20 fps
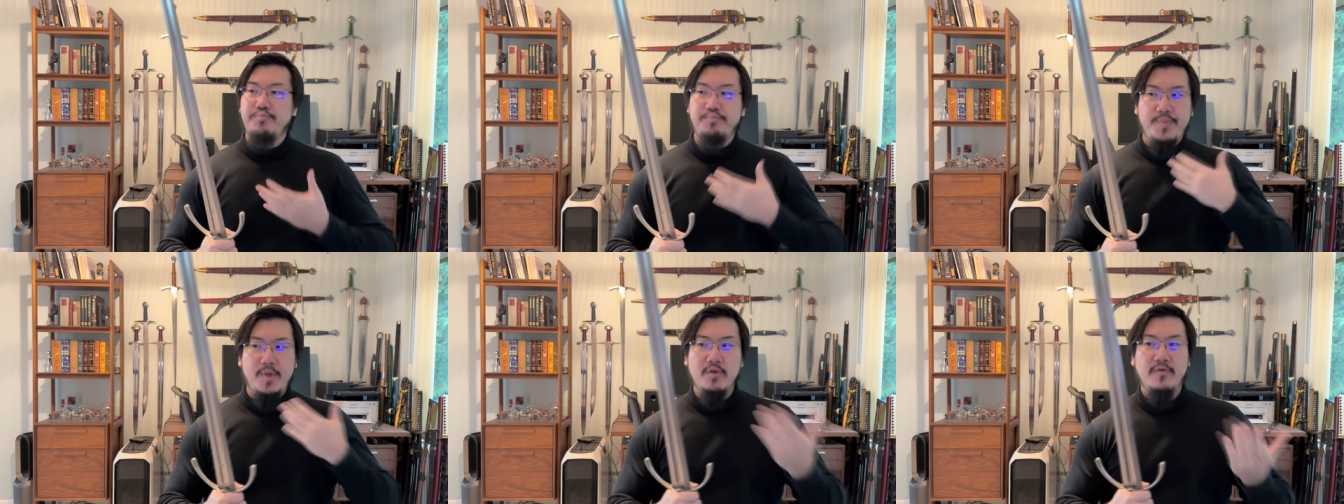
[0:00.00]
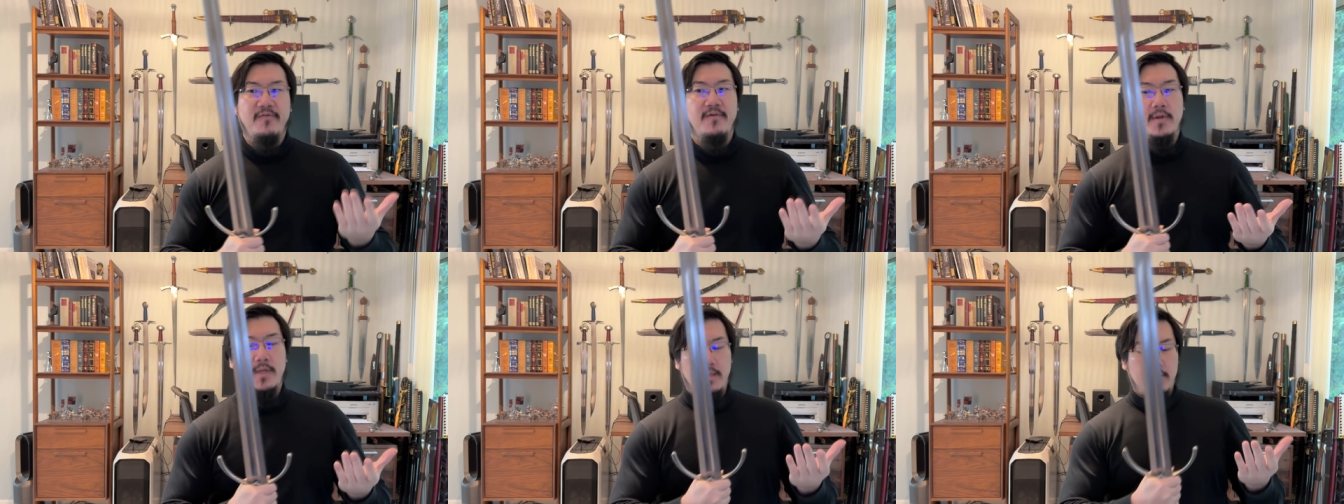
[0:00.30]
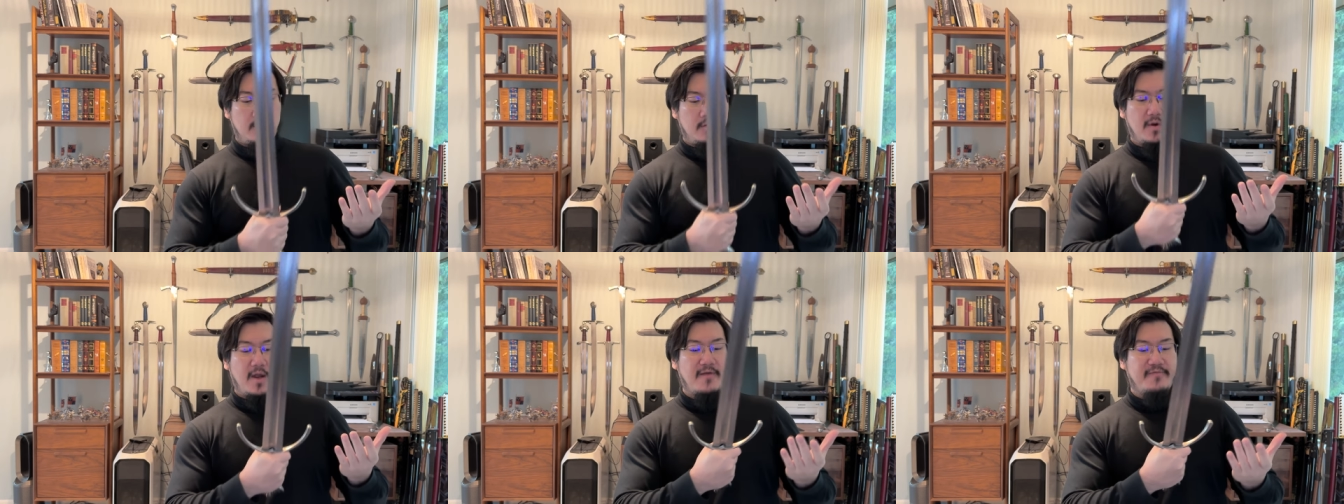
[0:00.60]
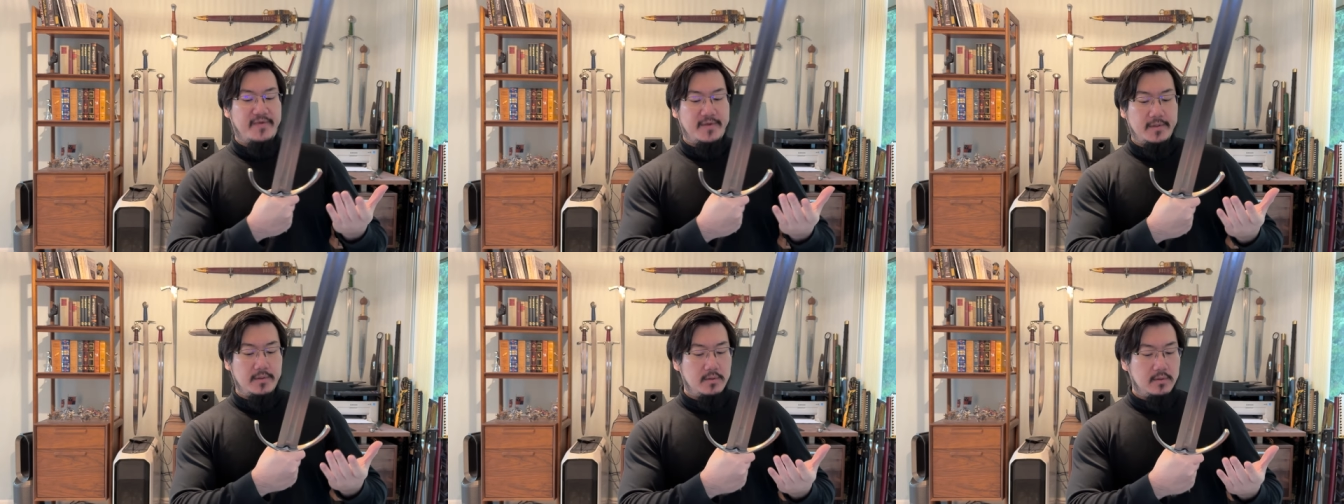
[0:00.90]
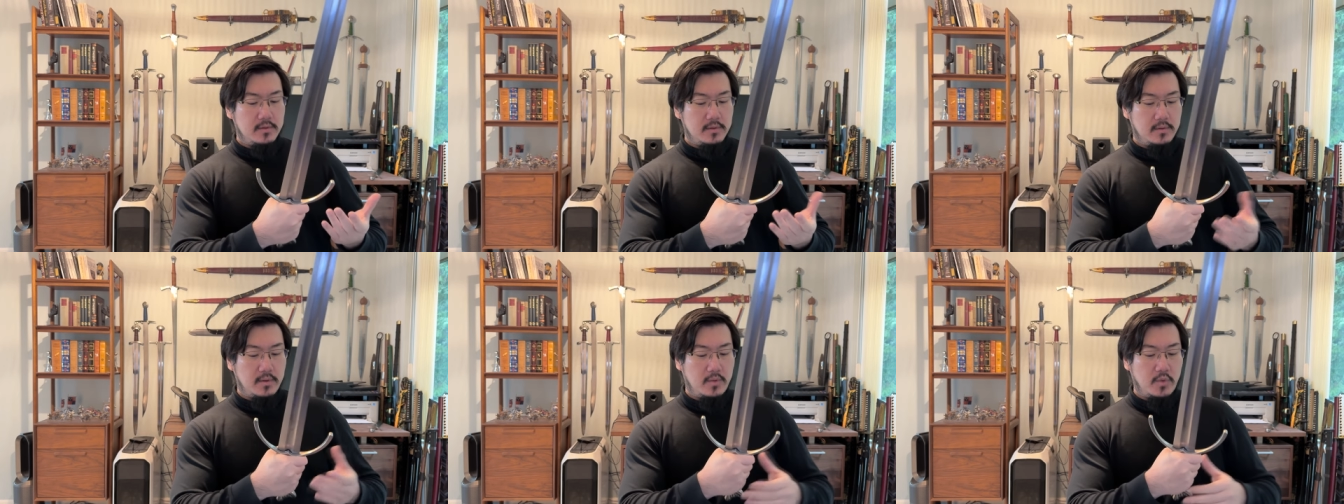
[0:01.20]
beautifully crafted
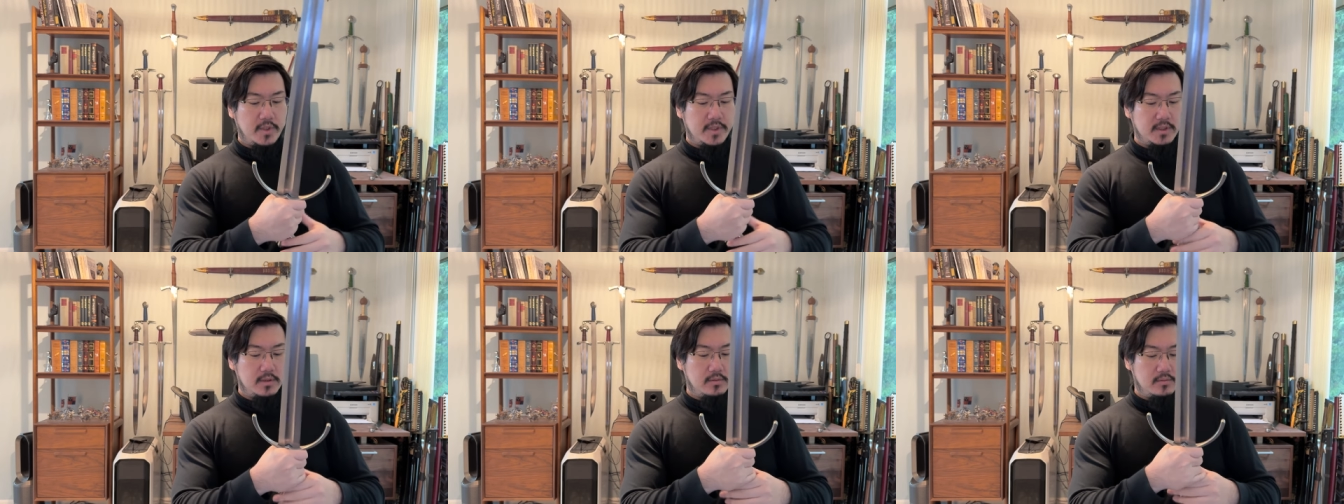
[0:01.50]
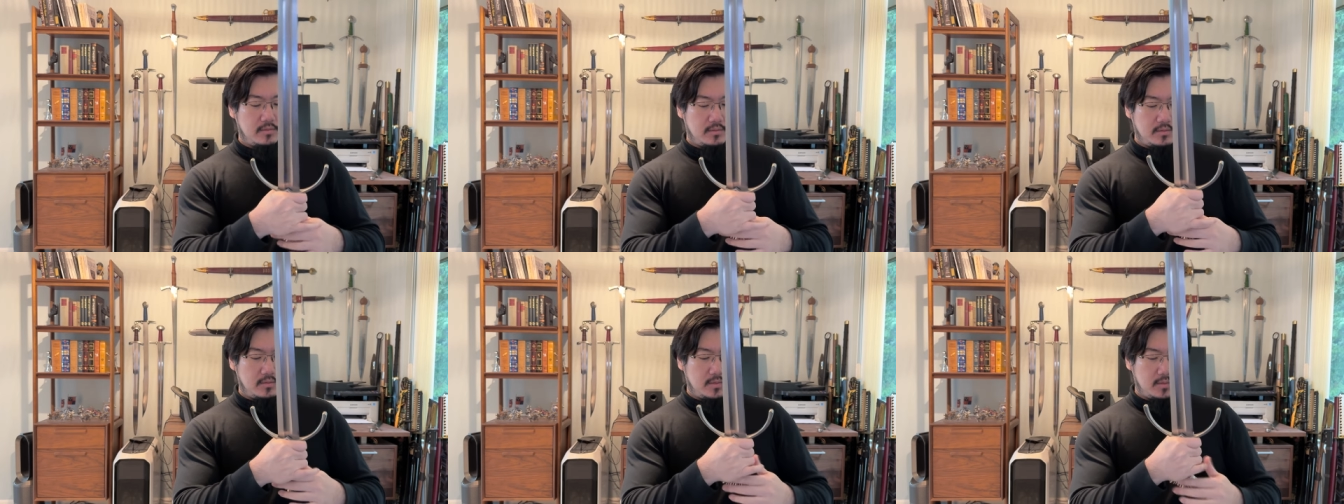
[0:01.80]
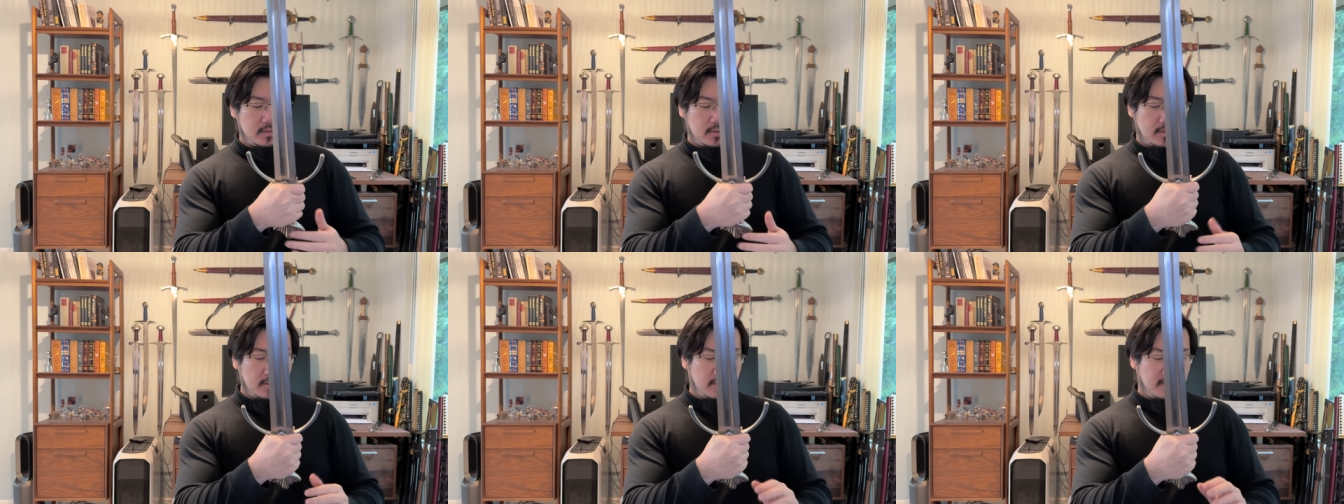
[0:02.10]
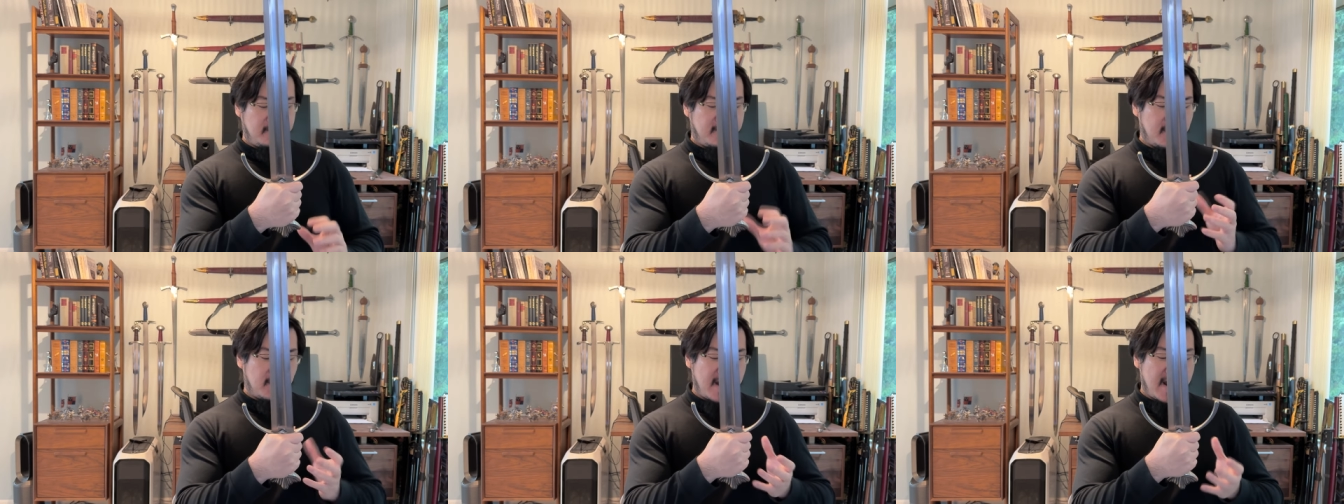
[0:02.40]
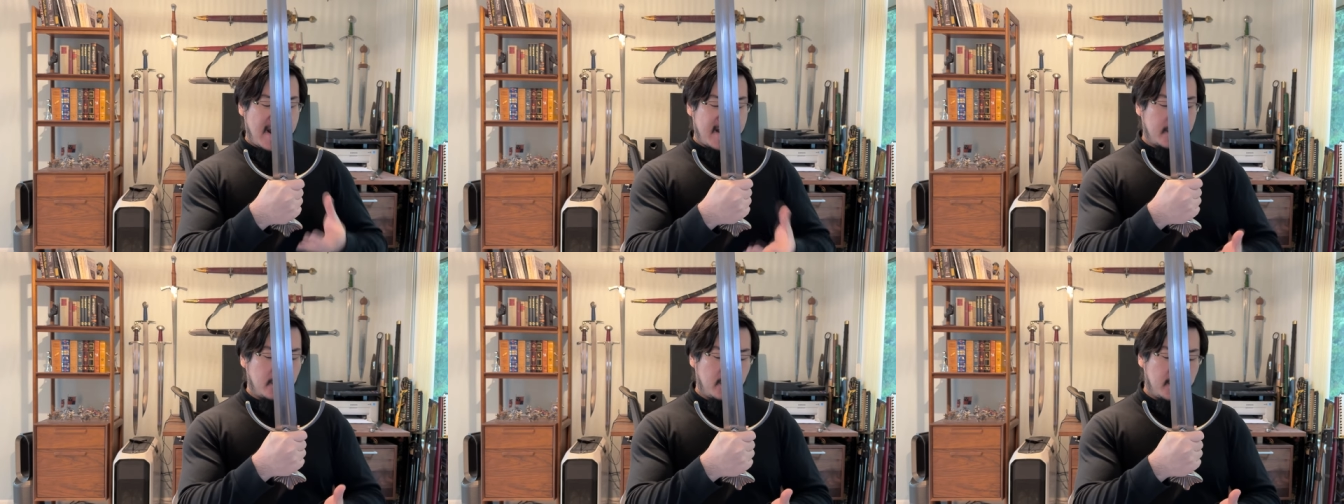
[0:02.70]
with very
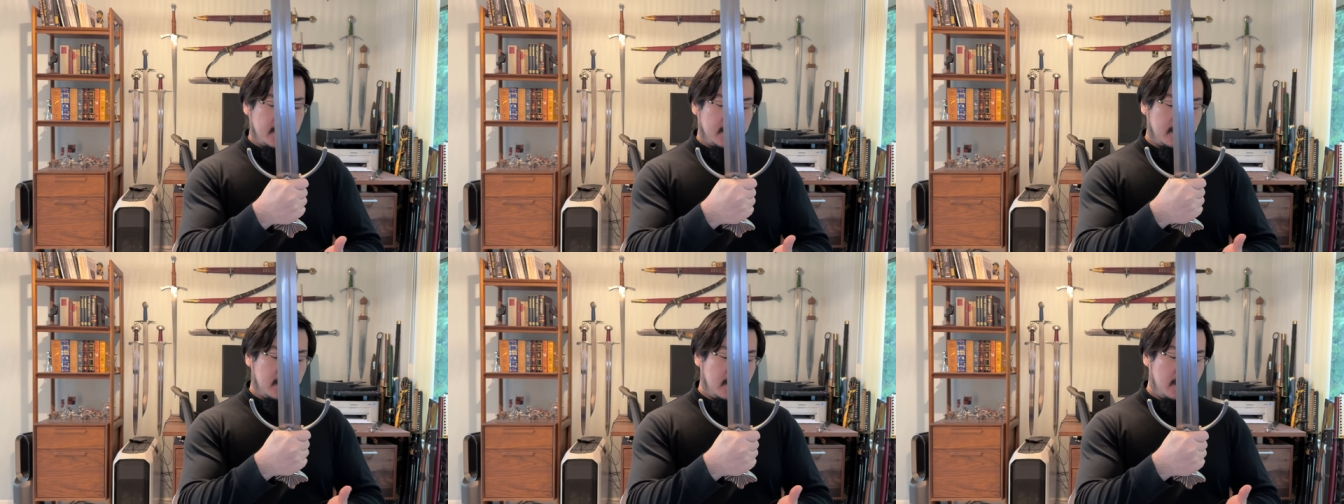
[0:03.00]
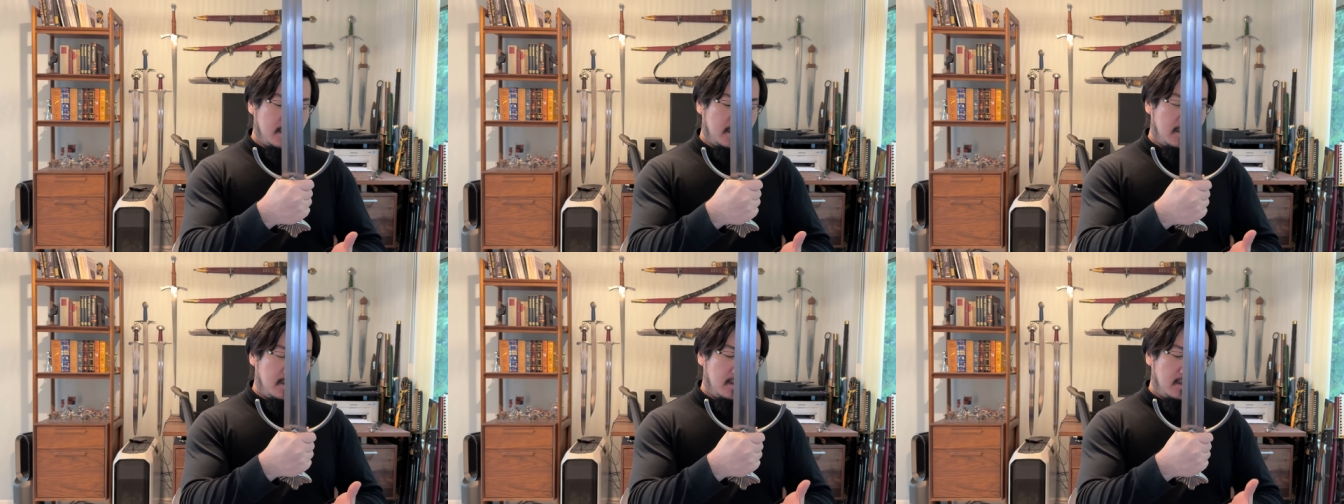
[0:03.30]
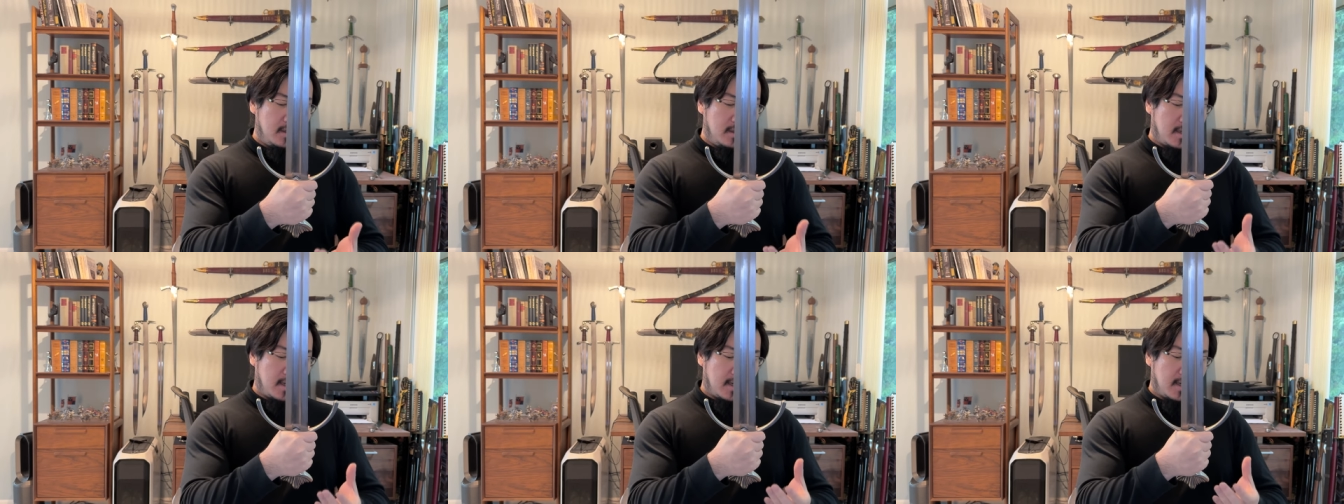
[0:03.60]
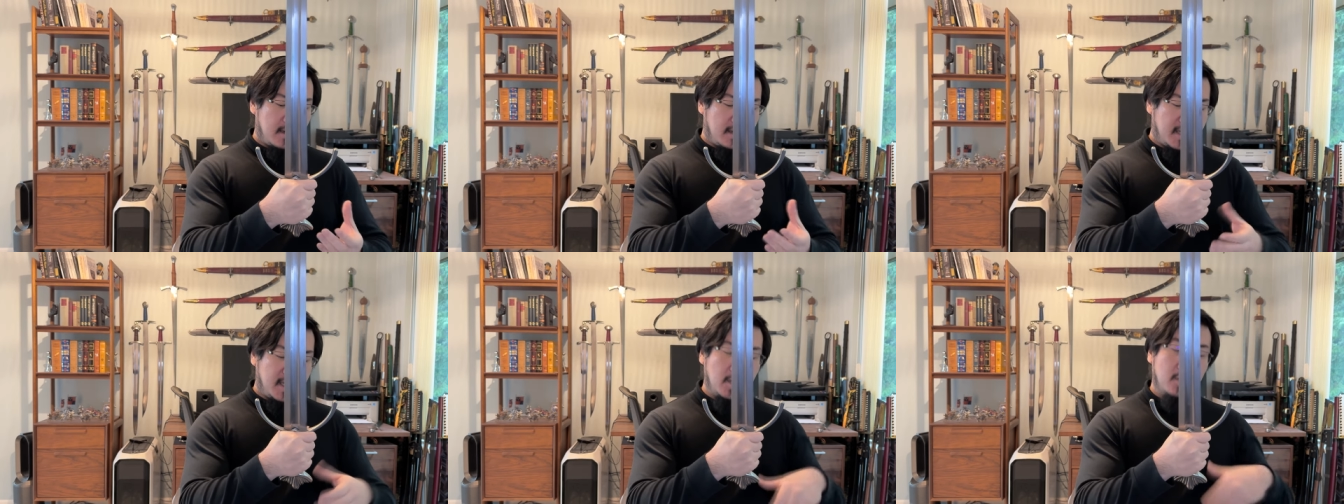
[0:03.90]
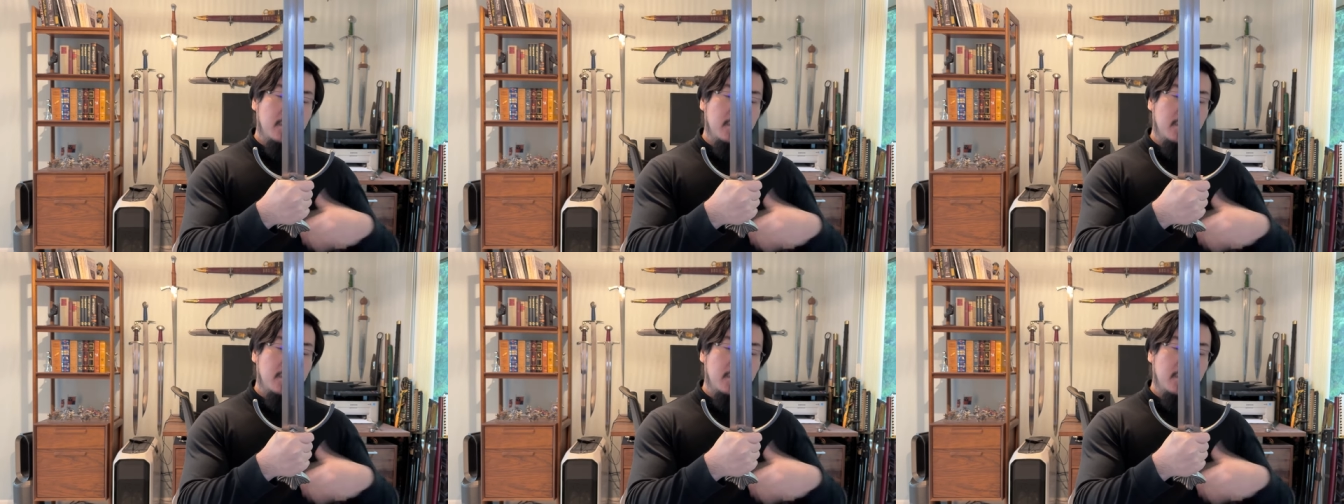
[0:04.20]
accurate uh,